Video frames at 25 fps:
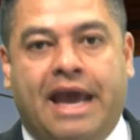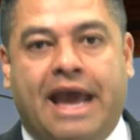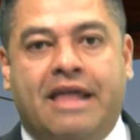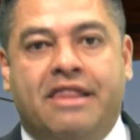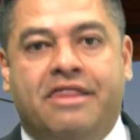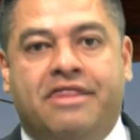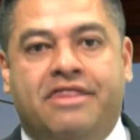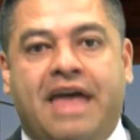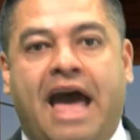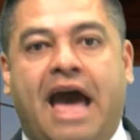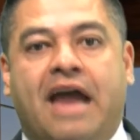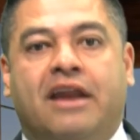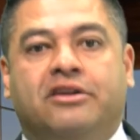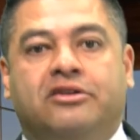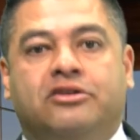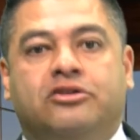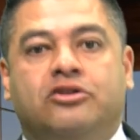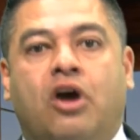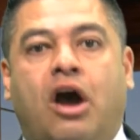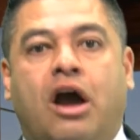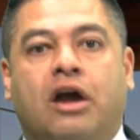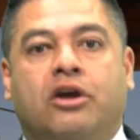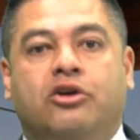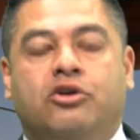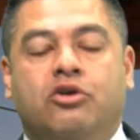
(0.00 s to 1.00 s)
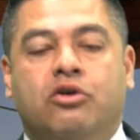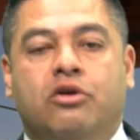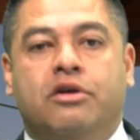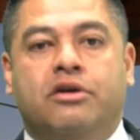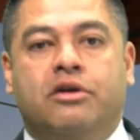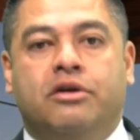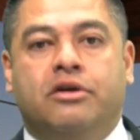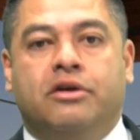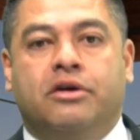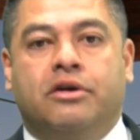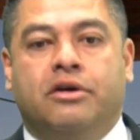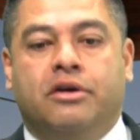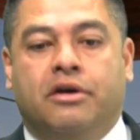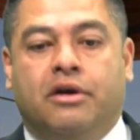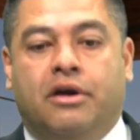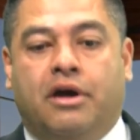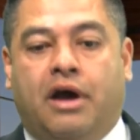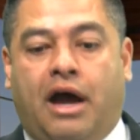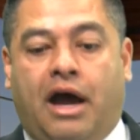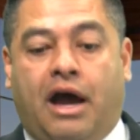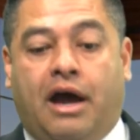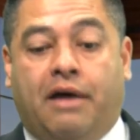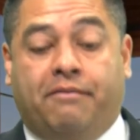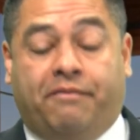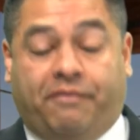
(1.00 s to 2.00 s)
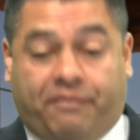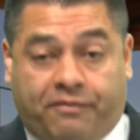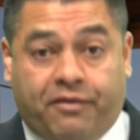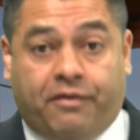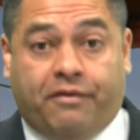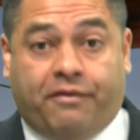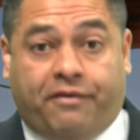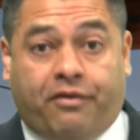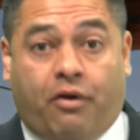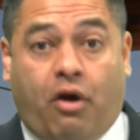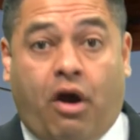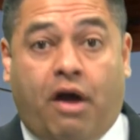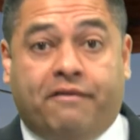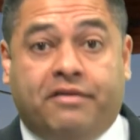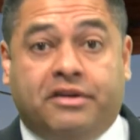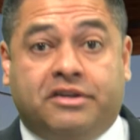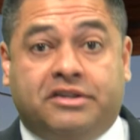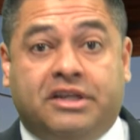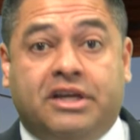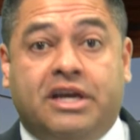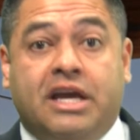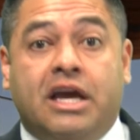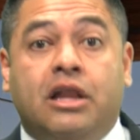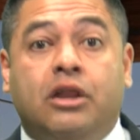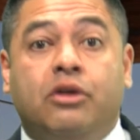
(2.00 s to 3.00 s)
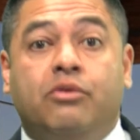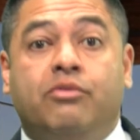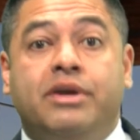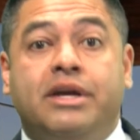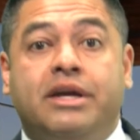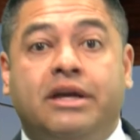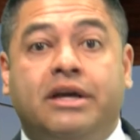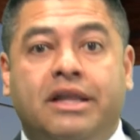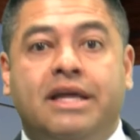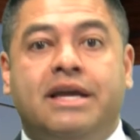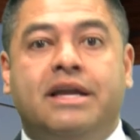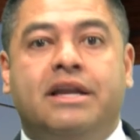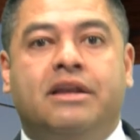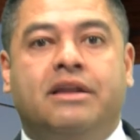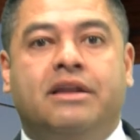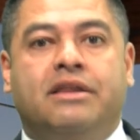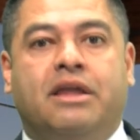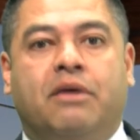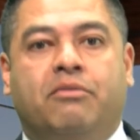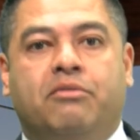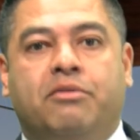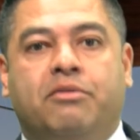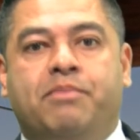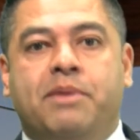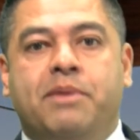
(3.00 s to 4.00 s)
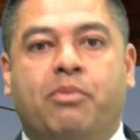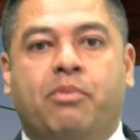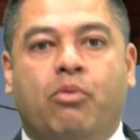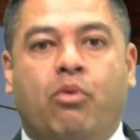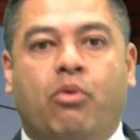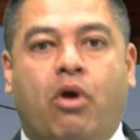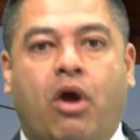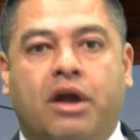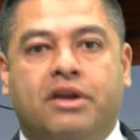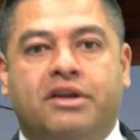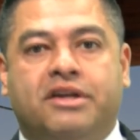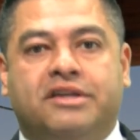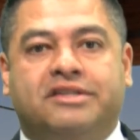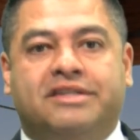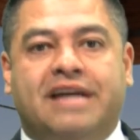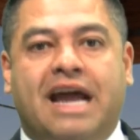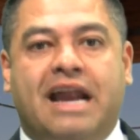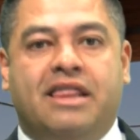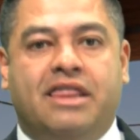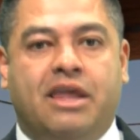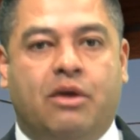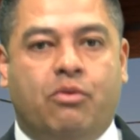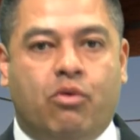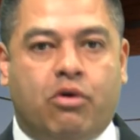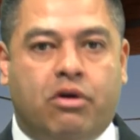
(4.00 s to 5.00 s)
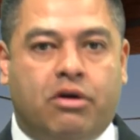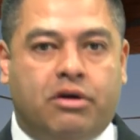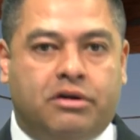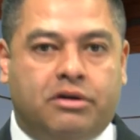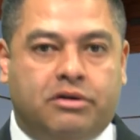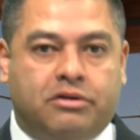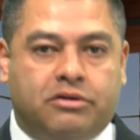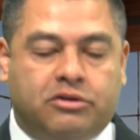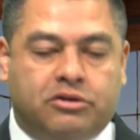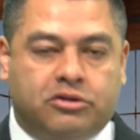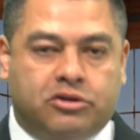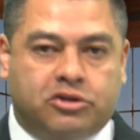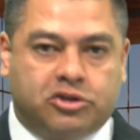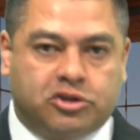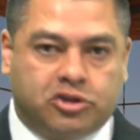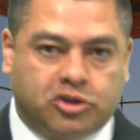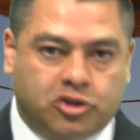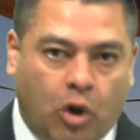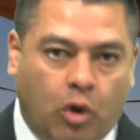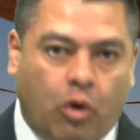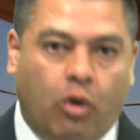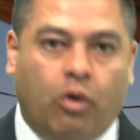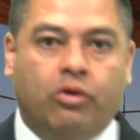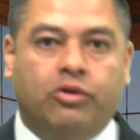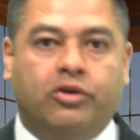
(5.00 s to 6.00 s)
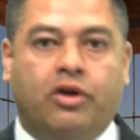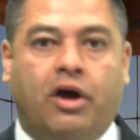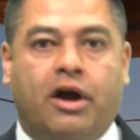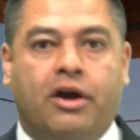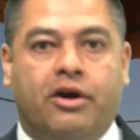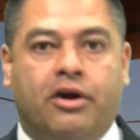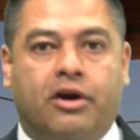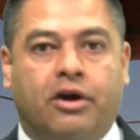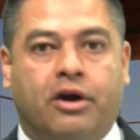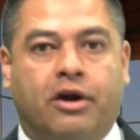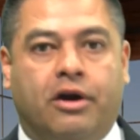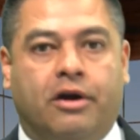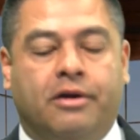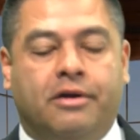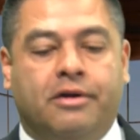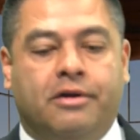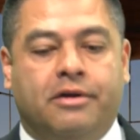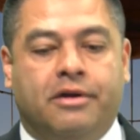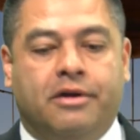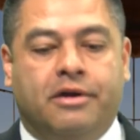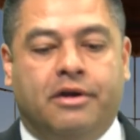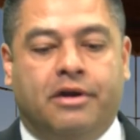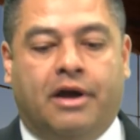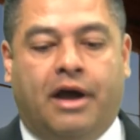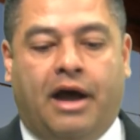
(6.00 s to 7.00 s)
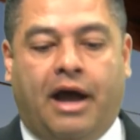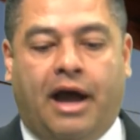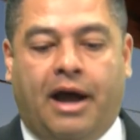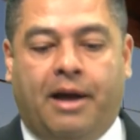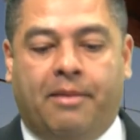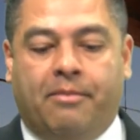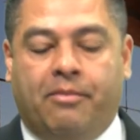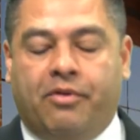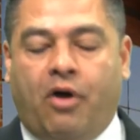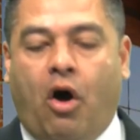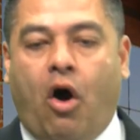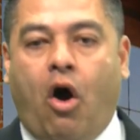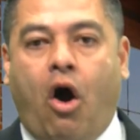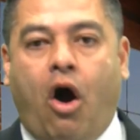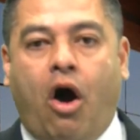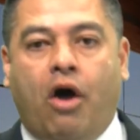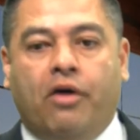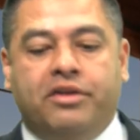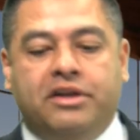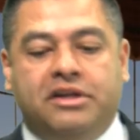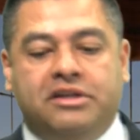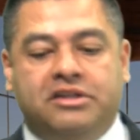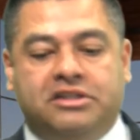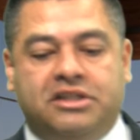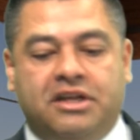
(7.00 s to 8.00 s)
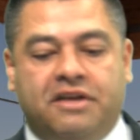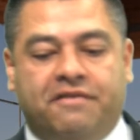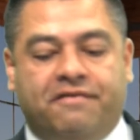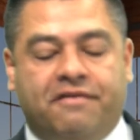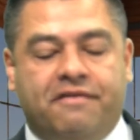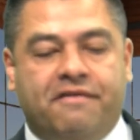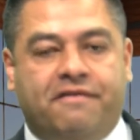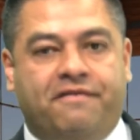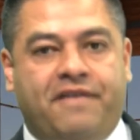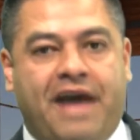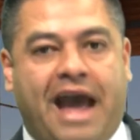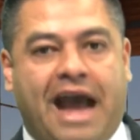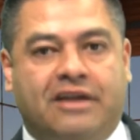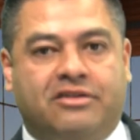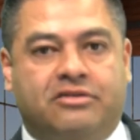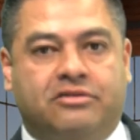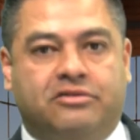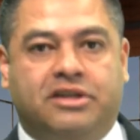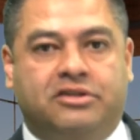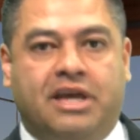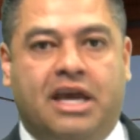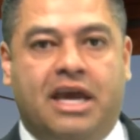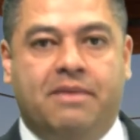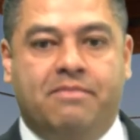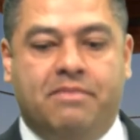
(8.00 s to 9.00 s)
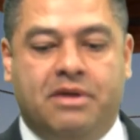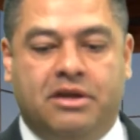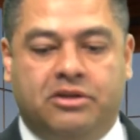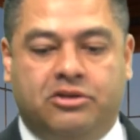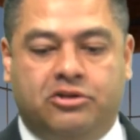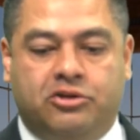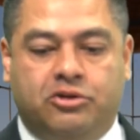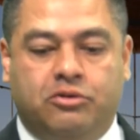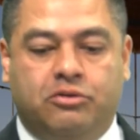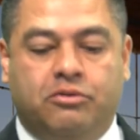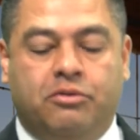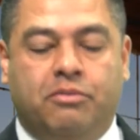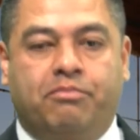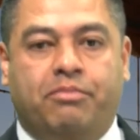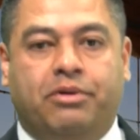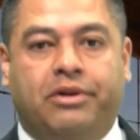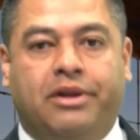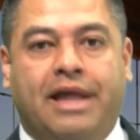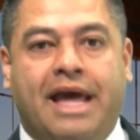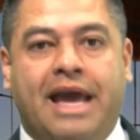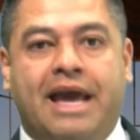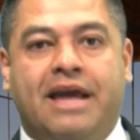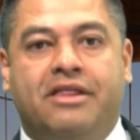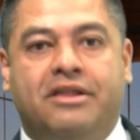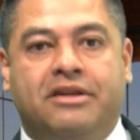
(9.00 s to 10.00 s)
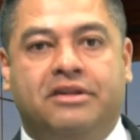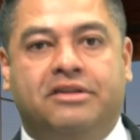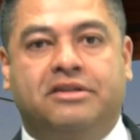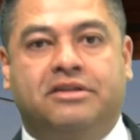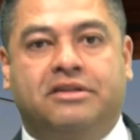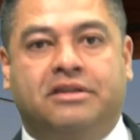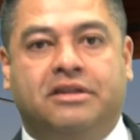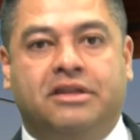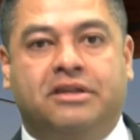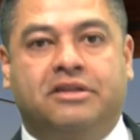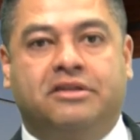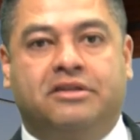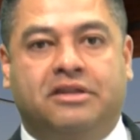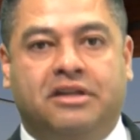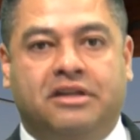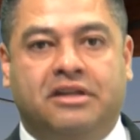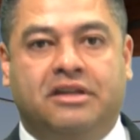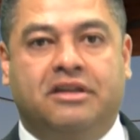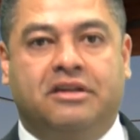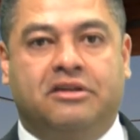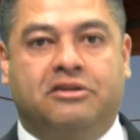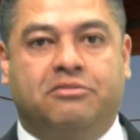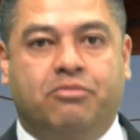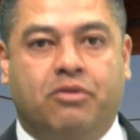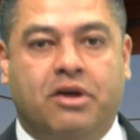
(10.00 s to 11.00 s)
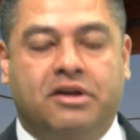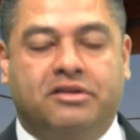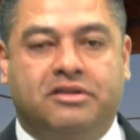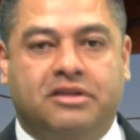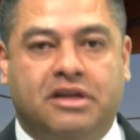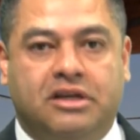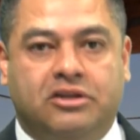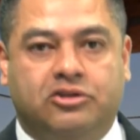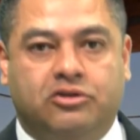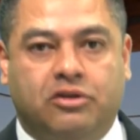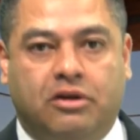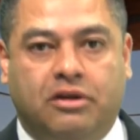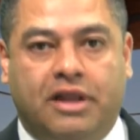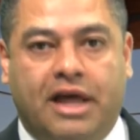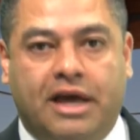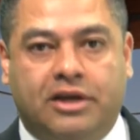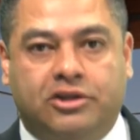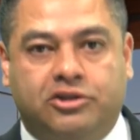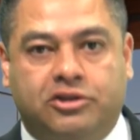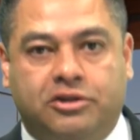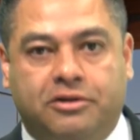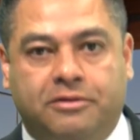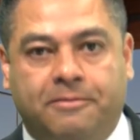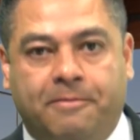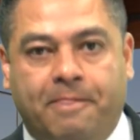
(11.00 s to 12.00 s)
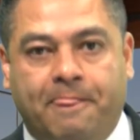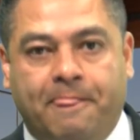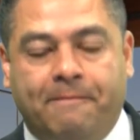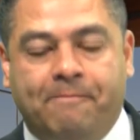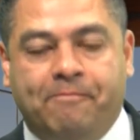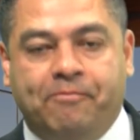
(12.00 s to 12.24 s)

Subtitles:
And that is not good for obviously Hillary Clinton, that people were undecided. They weren't sold on her. All these different factors came into play in this presidential election.